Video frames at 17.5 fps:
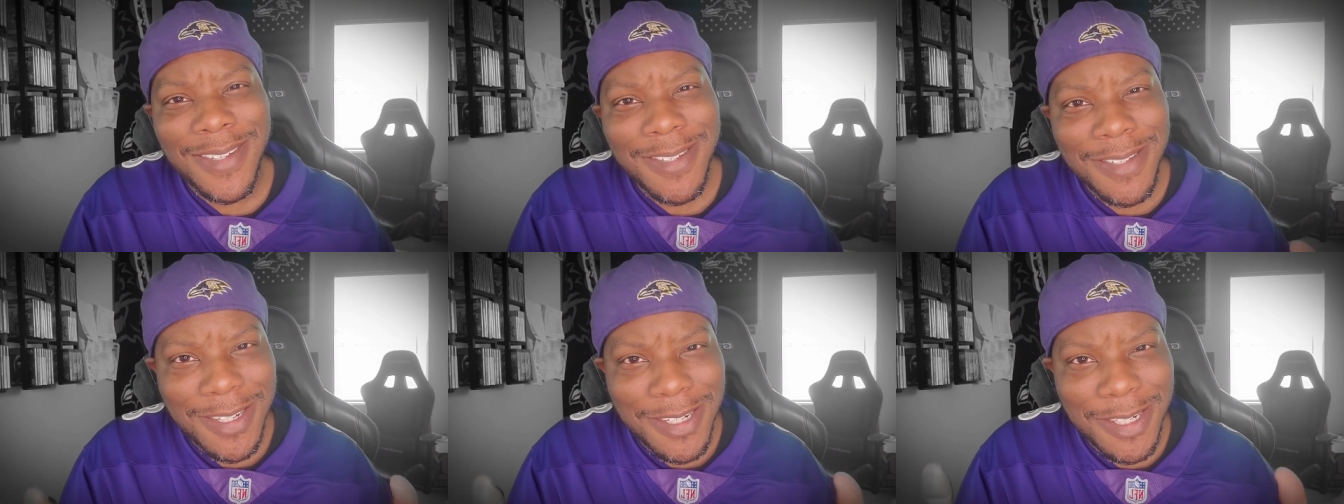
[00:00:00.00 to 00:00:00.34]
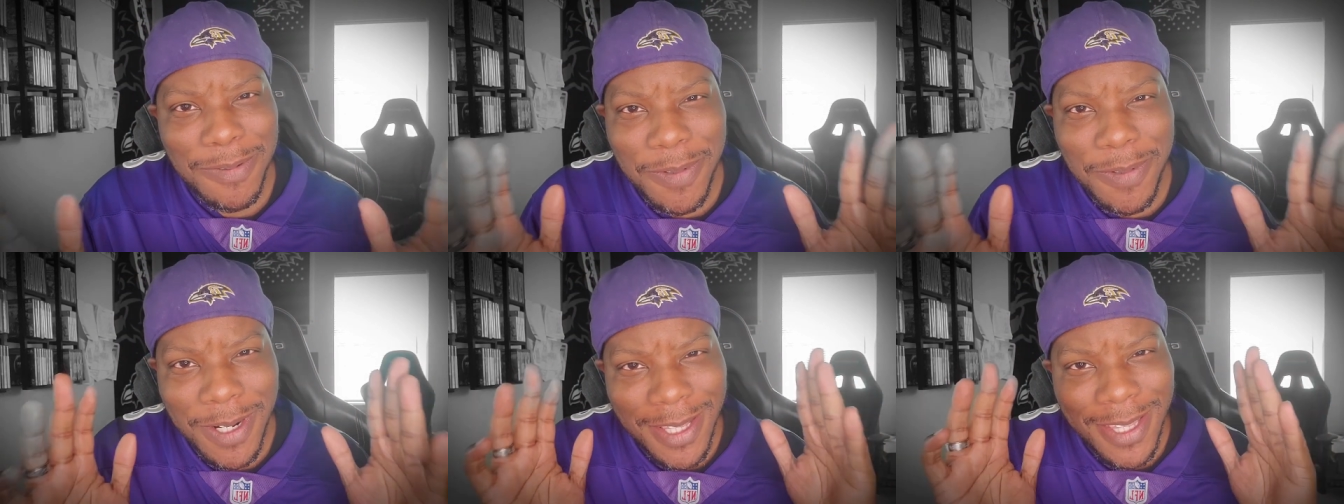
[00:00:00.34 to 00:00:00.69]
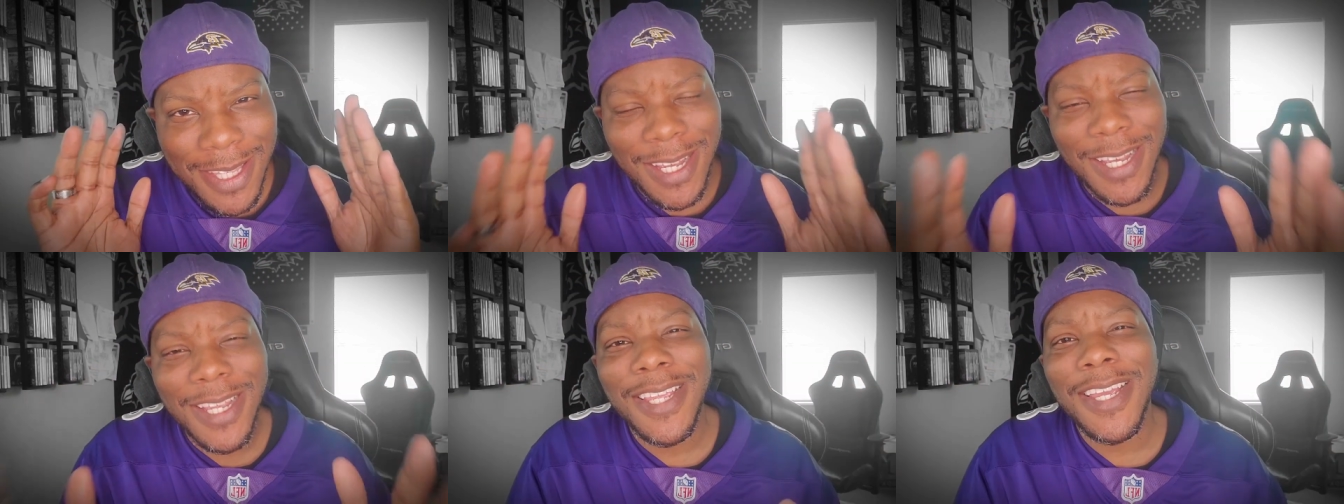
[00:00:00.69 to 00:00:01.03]
just want to
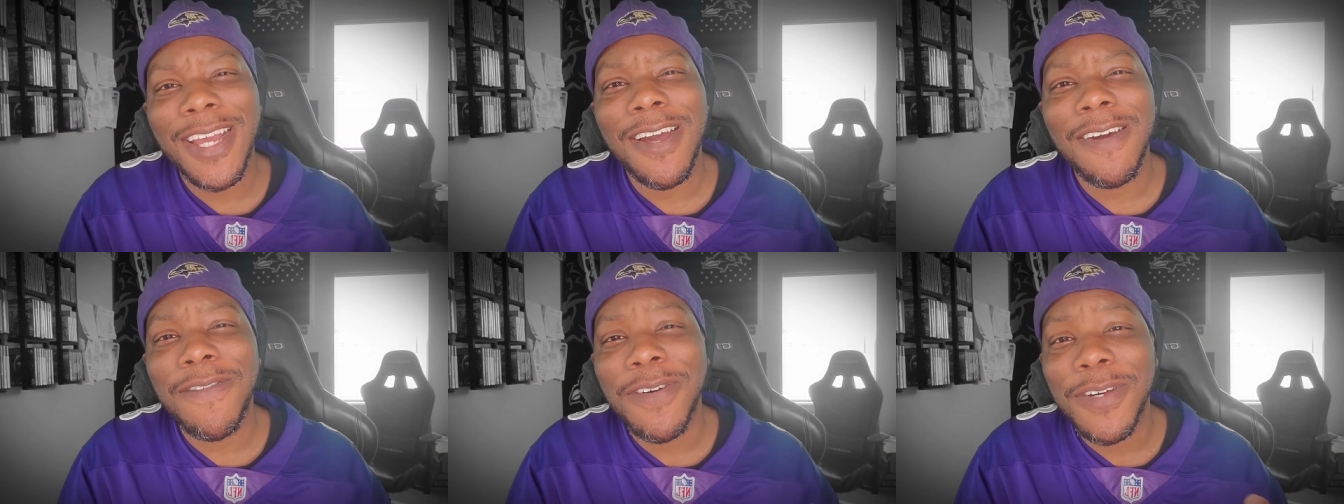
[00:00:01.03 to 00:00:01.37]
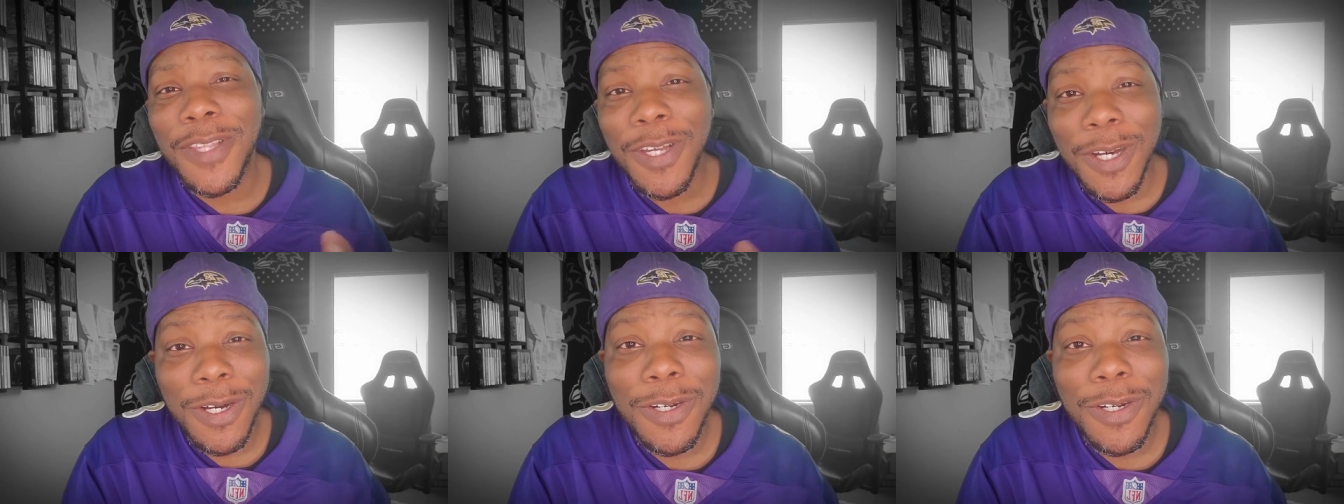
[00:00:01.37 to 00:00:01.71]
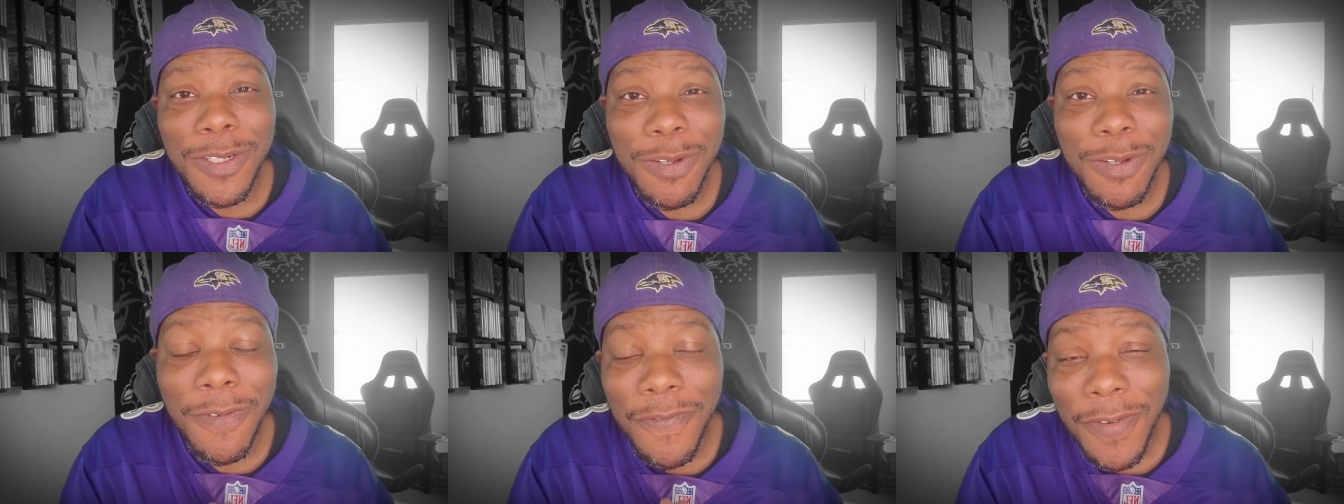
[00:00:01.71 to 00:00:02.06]
thank y'all for
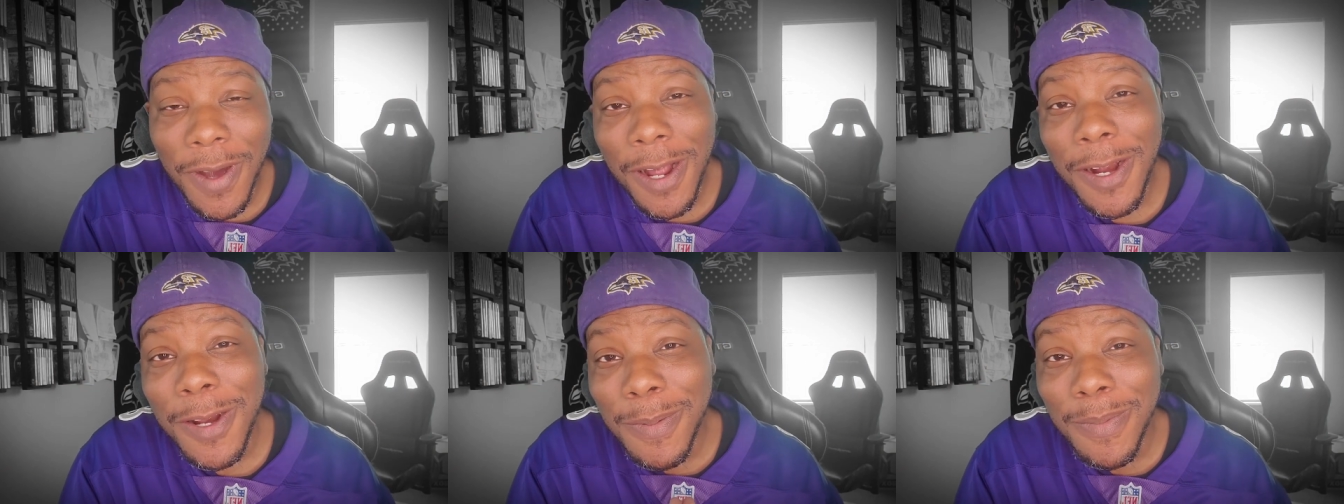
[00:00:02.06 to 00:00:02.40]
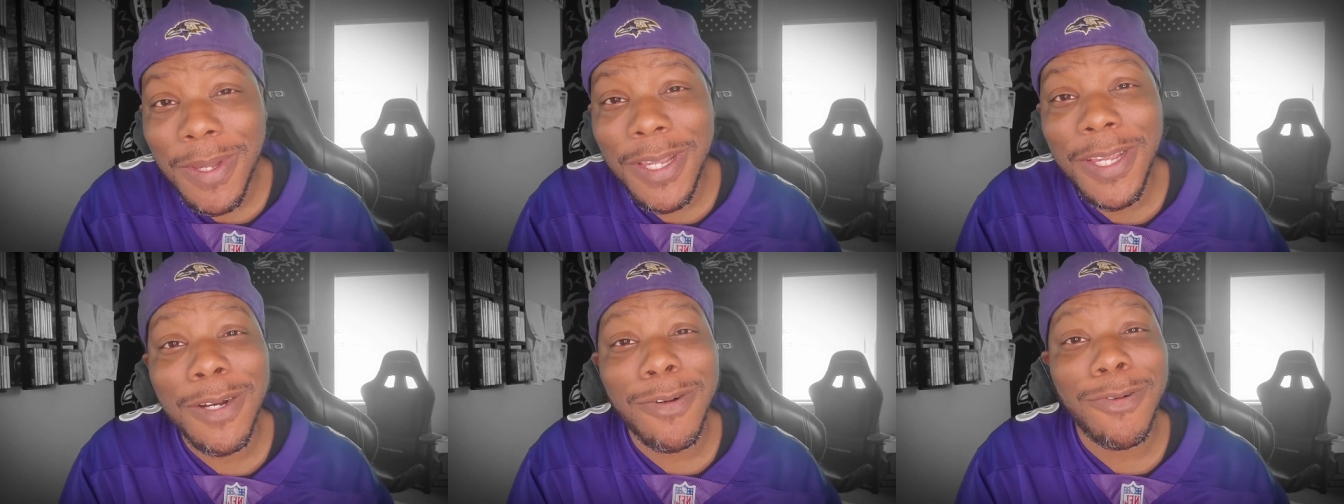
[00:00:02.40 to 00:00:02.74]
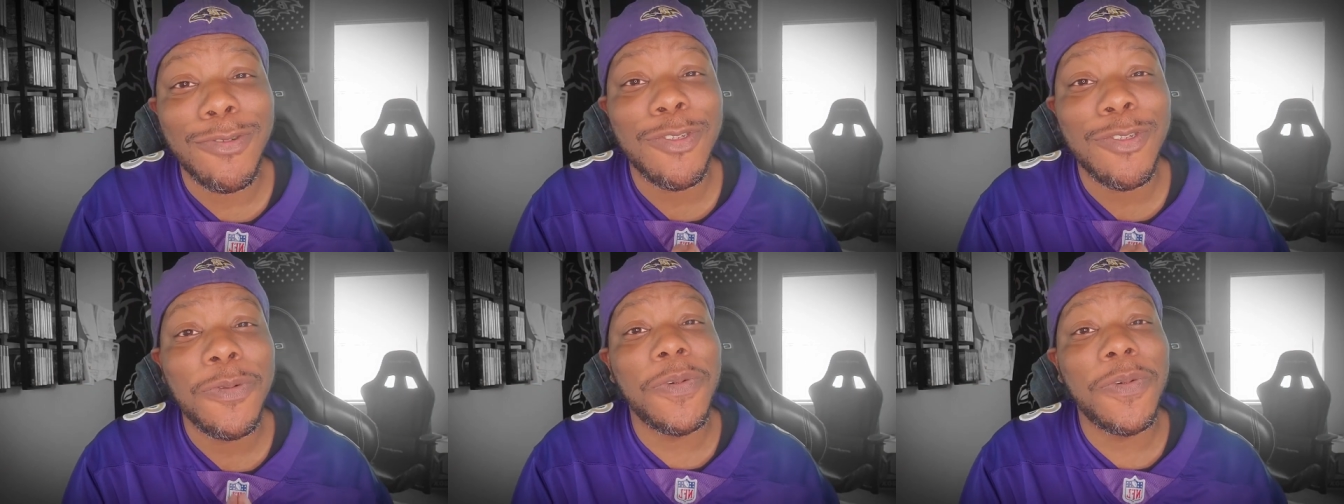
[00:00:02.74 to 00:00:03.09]
those who follow me on
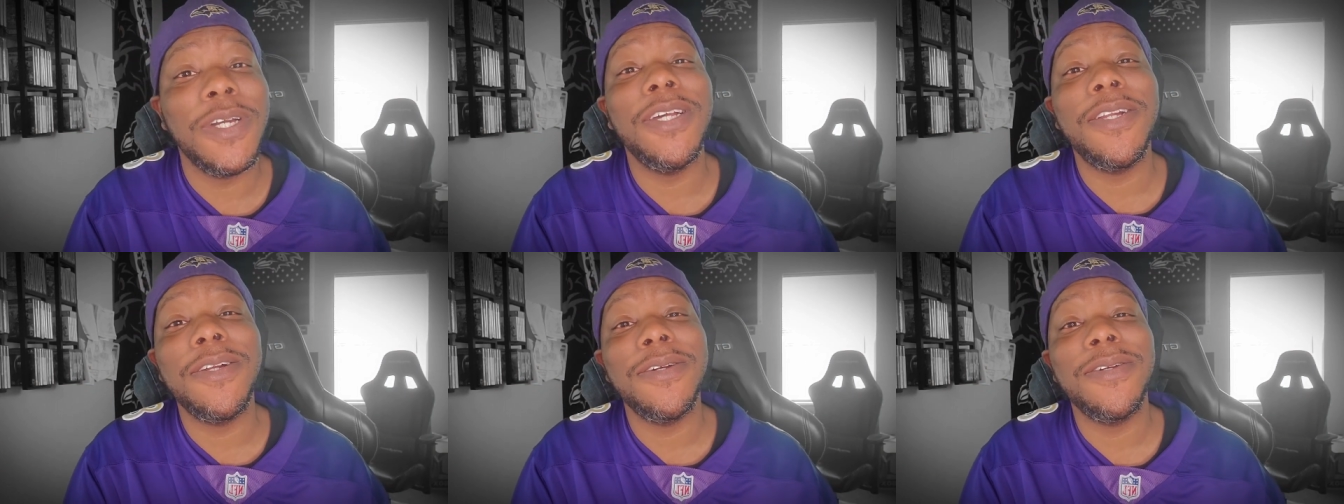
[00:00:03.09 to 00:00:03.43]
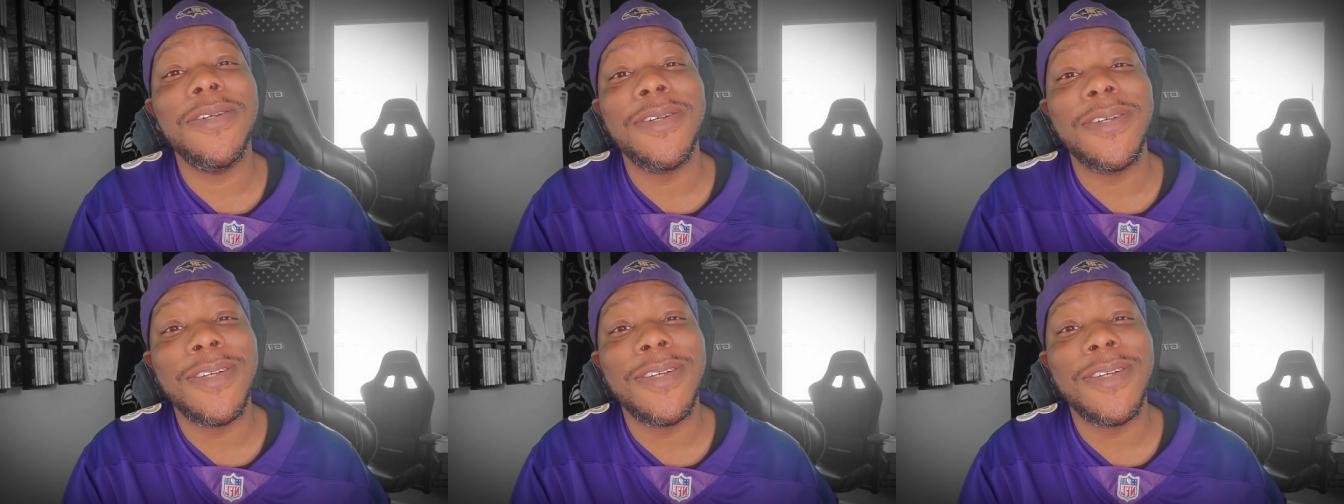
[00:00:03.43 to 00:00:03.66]
Twitter.